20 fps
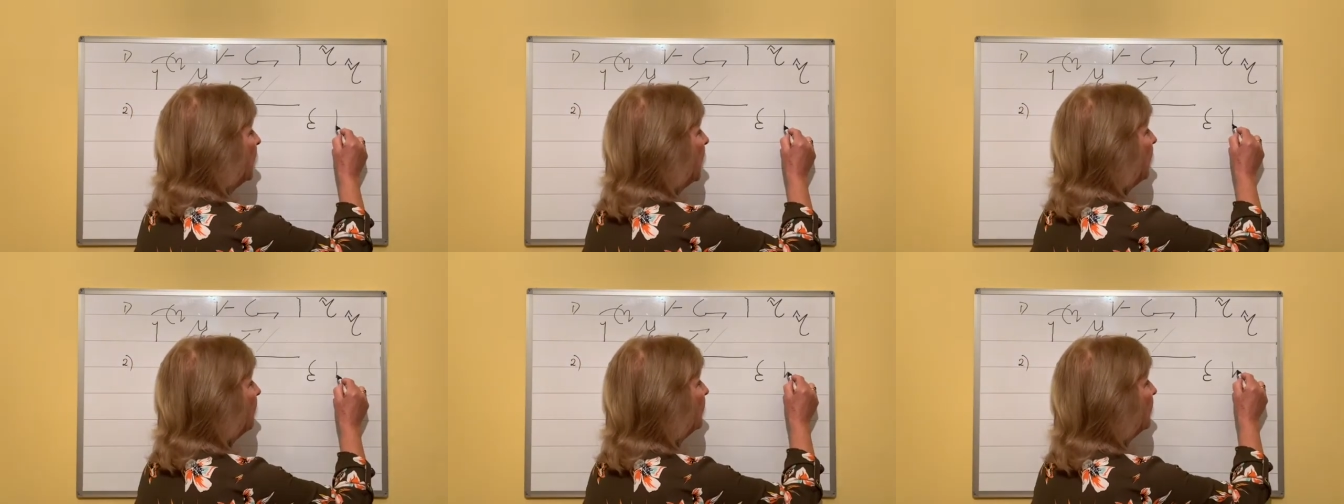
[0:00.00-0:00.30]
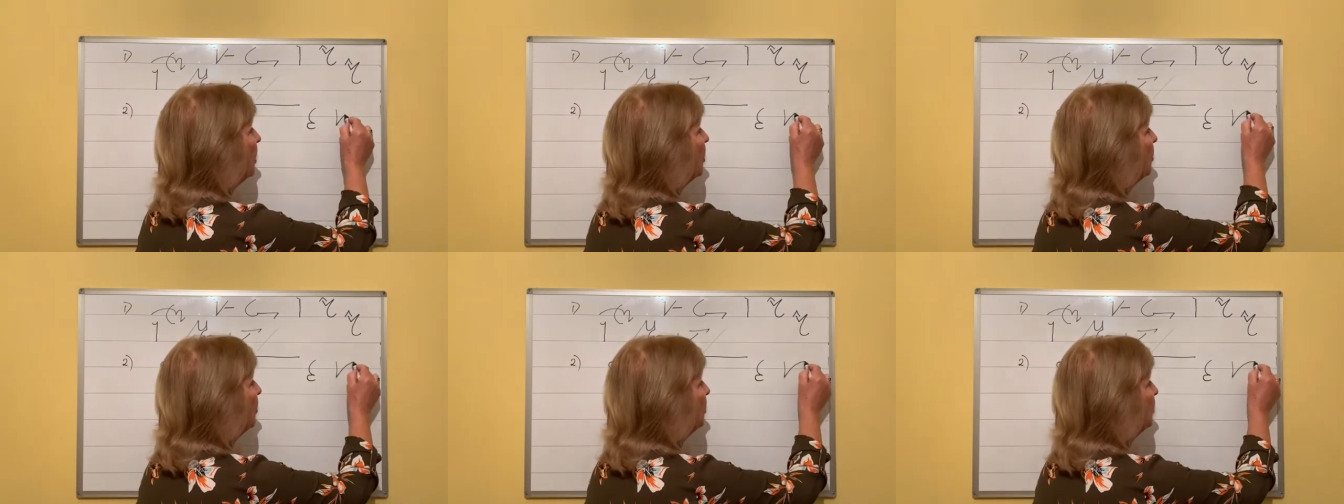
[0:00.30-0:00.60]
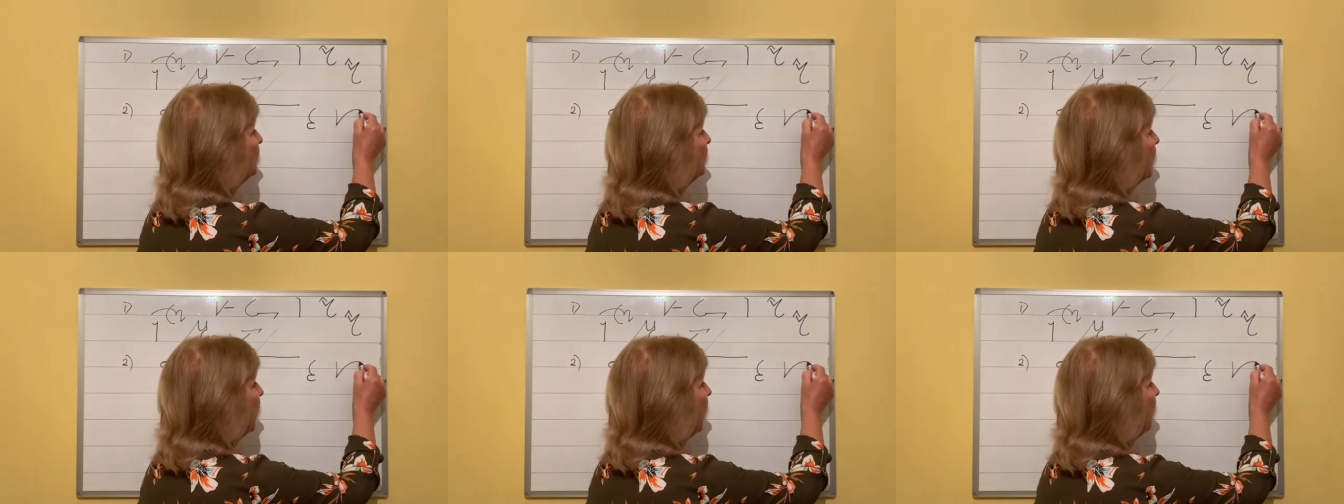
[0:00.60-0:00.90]
and the
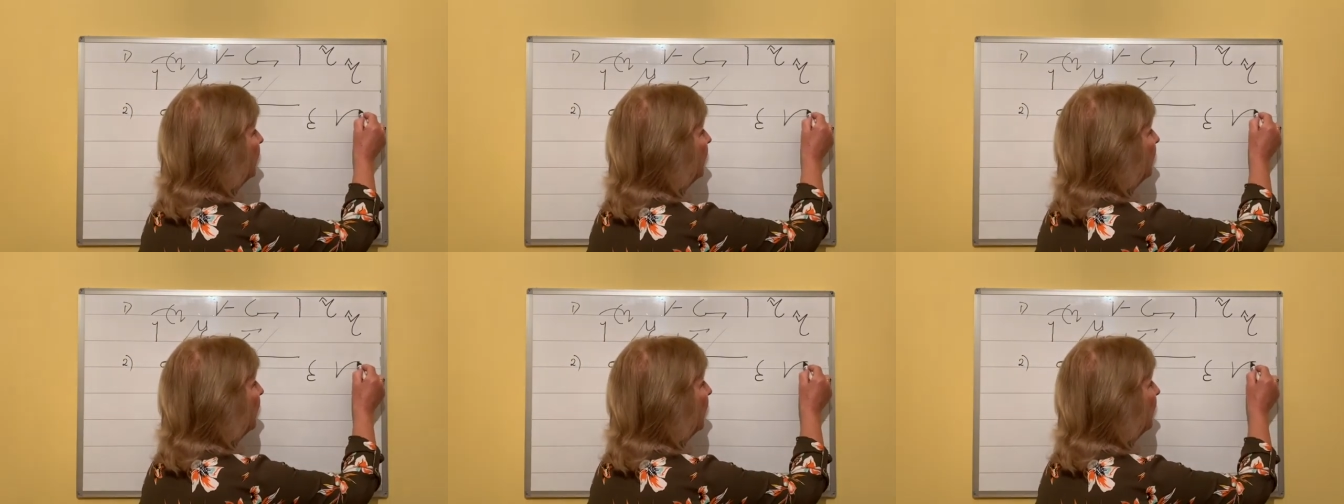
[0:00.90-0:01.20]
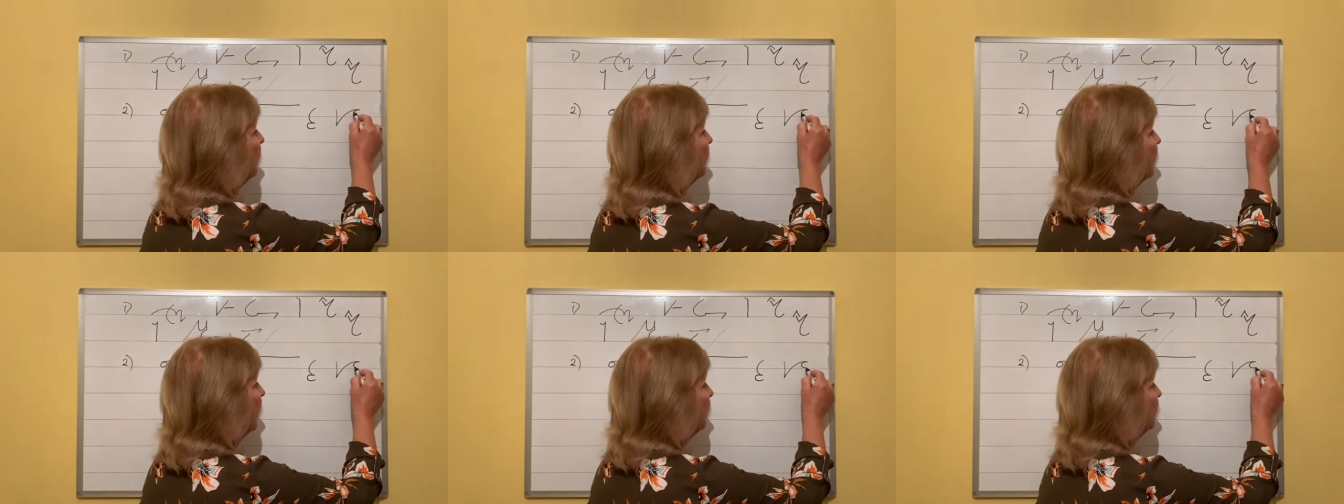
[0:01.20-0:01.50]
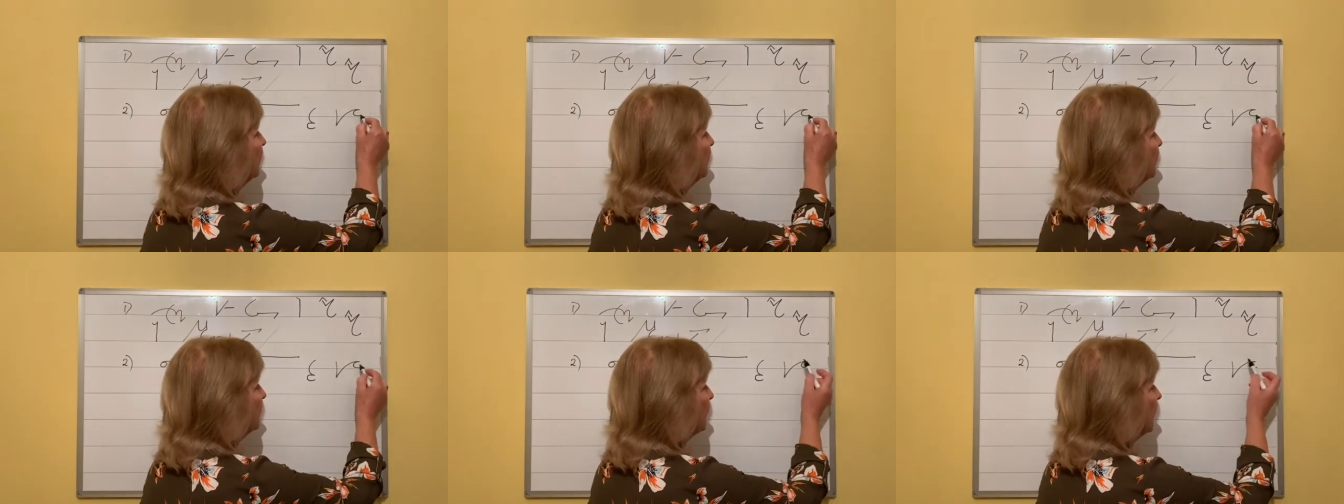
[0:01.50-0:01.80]
upward L and then the
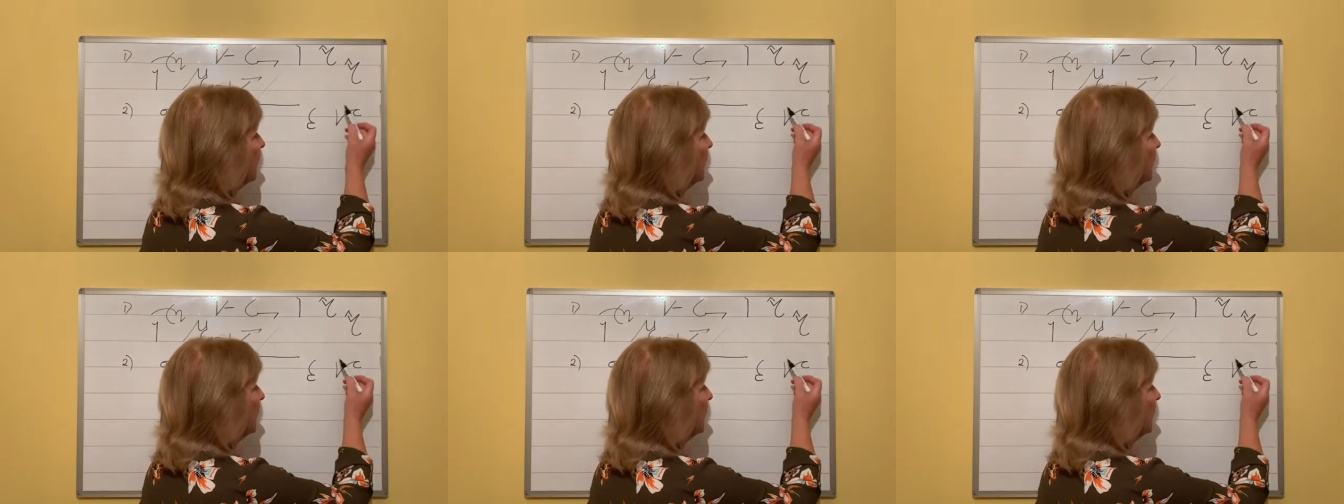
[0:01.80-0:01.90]
C,